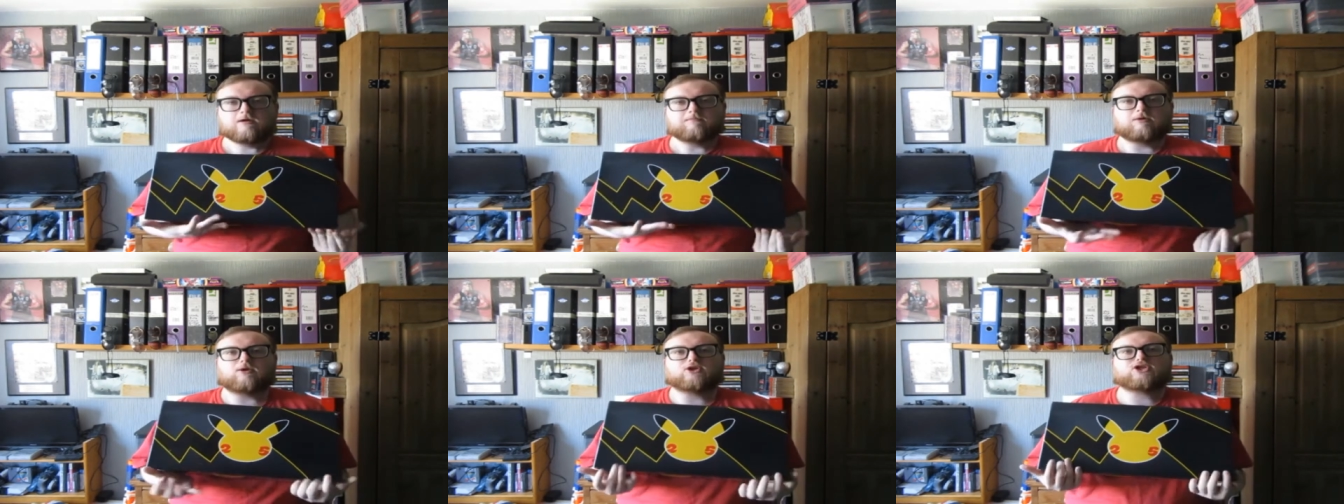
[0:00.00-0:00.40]

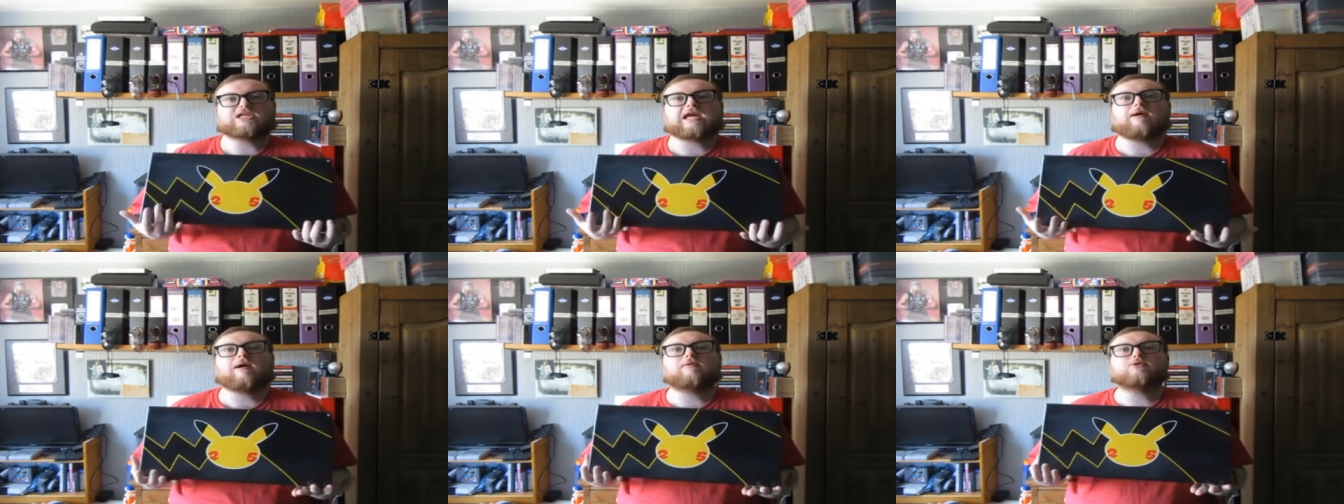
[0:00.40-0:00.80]
But a
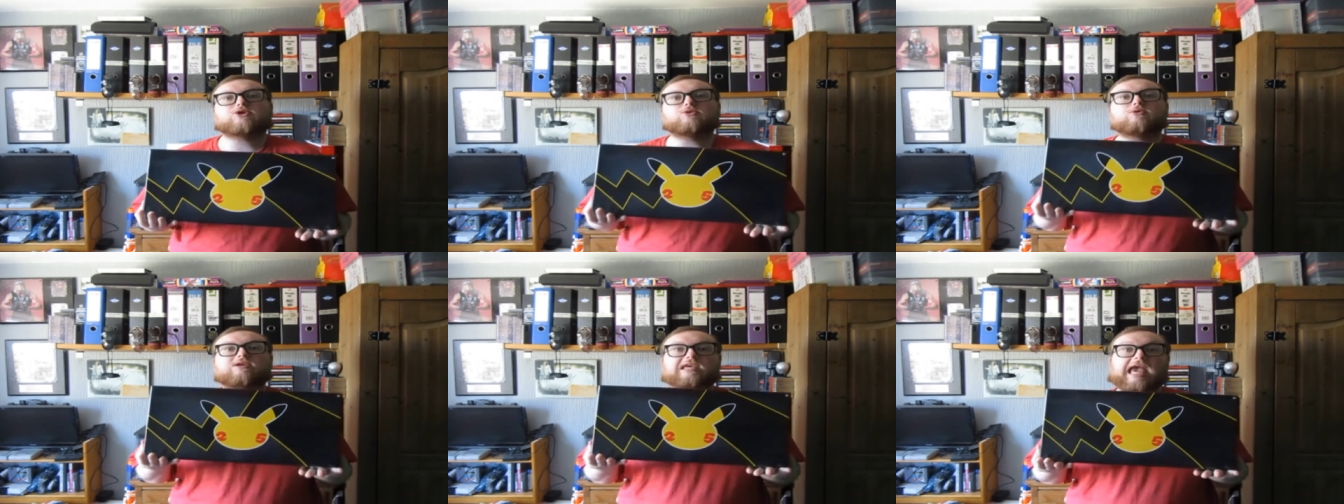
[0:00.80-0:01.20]
shout out
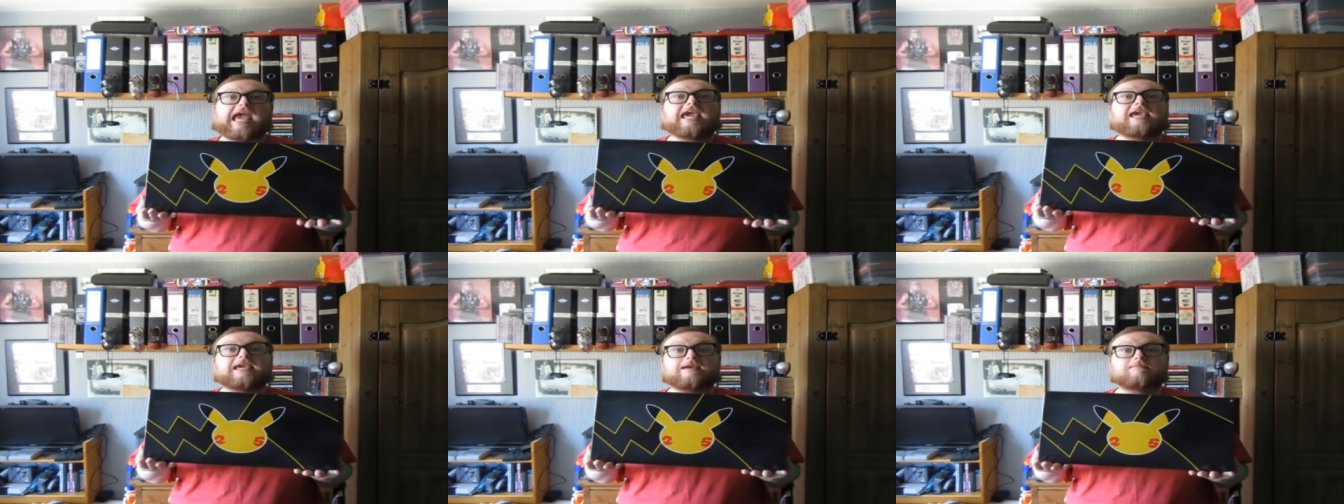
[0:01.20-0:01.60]
to
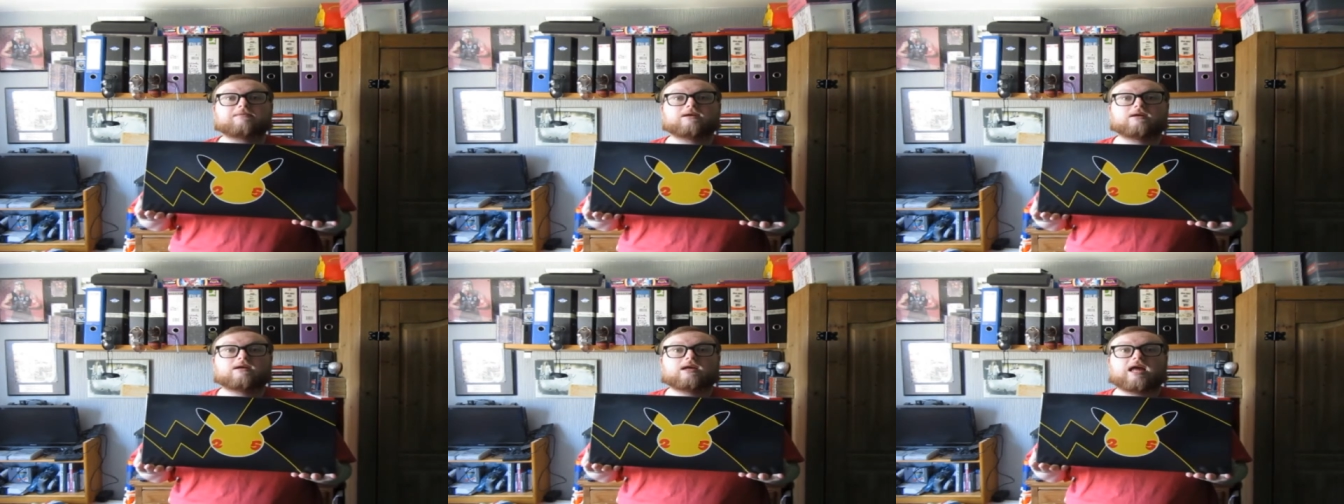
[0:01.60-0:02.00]

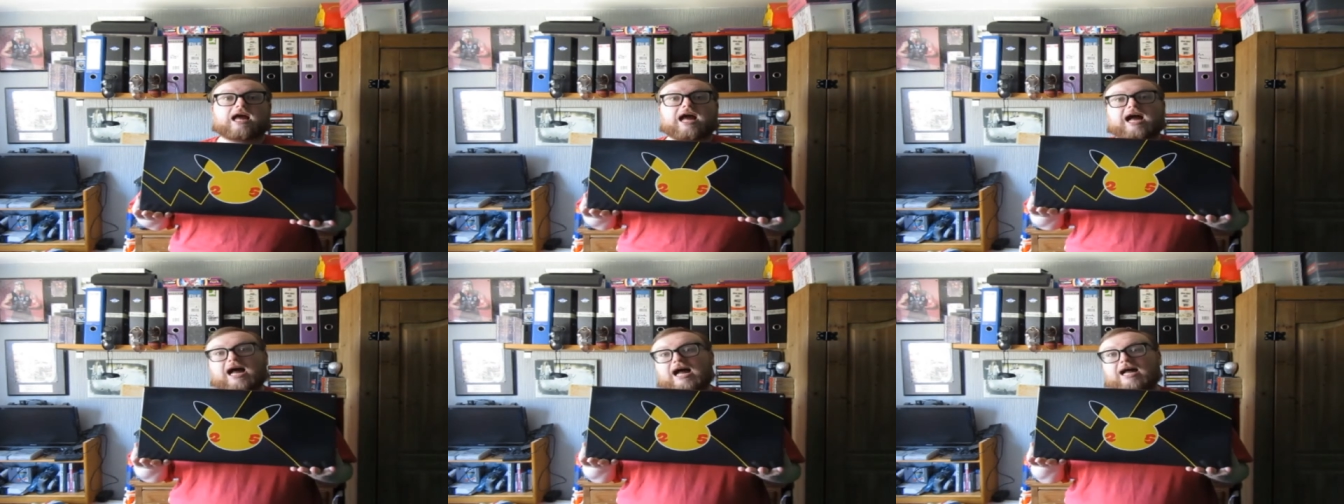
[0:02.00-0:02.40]
Game
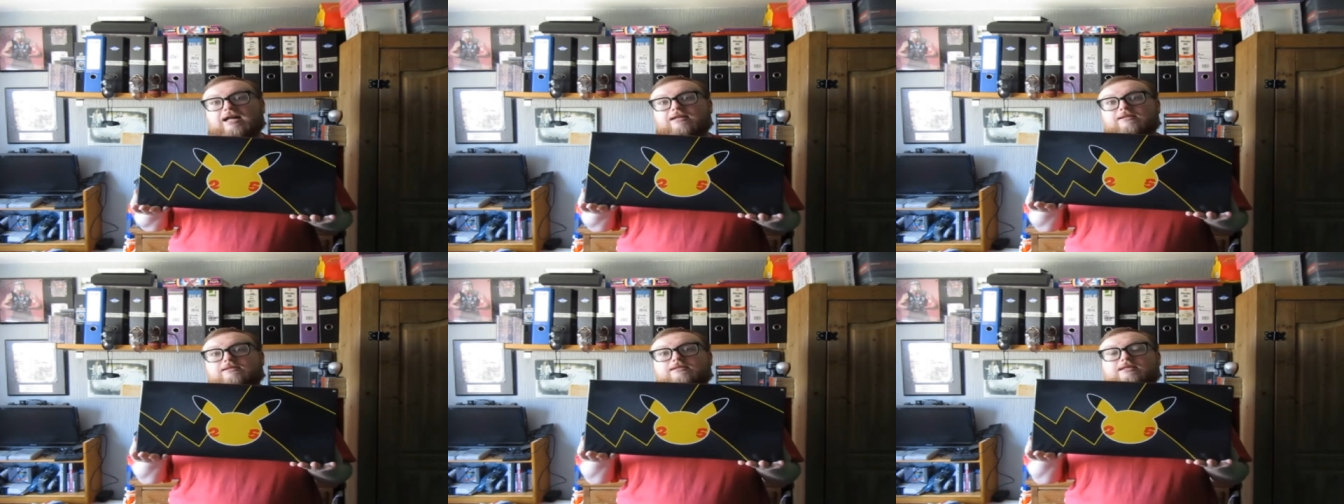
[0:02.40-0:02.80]

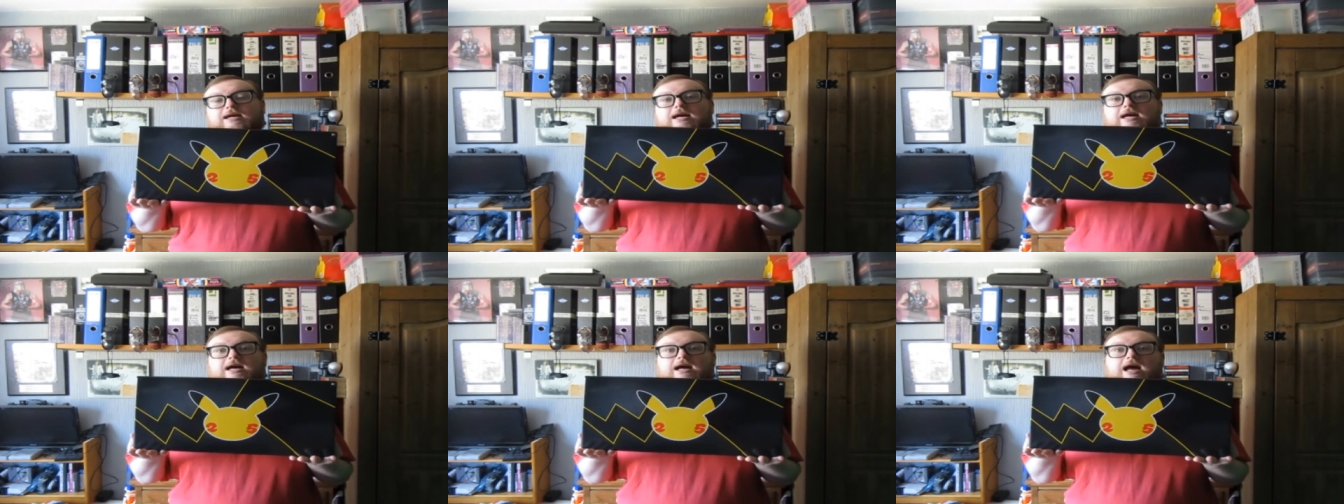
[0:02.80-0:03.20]
and
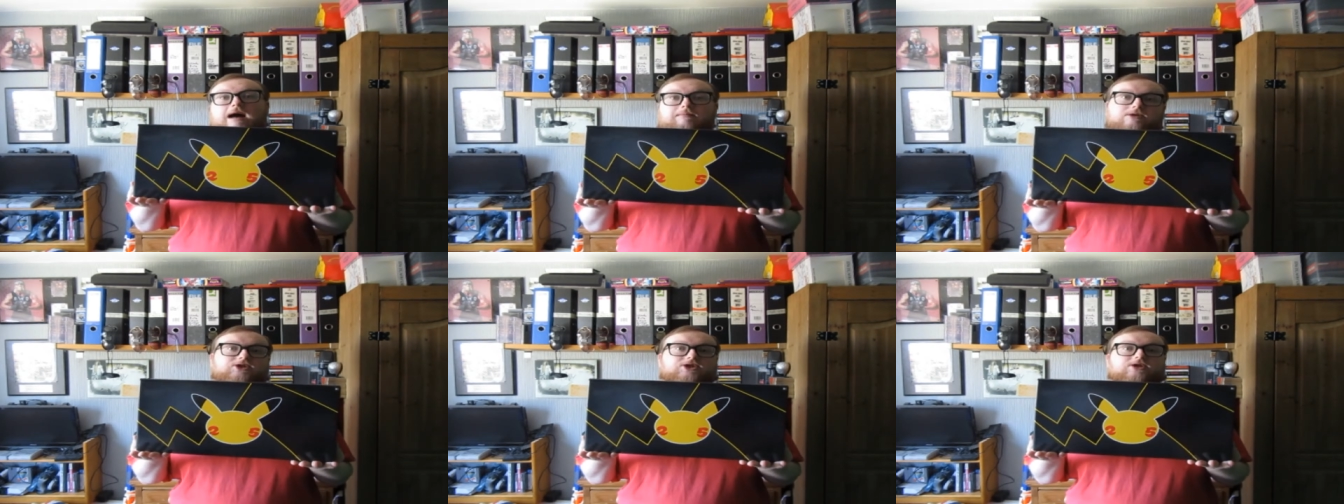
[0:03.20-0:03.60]

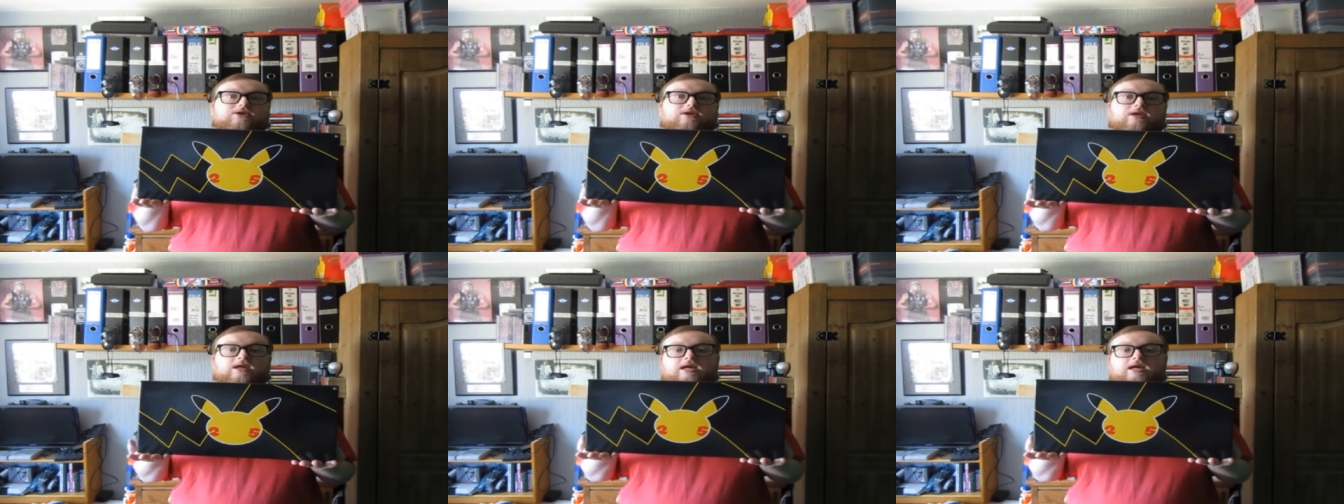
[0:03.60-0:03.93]
Amazon.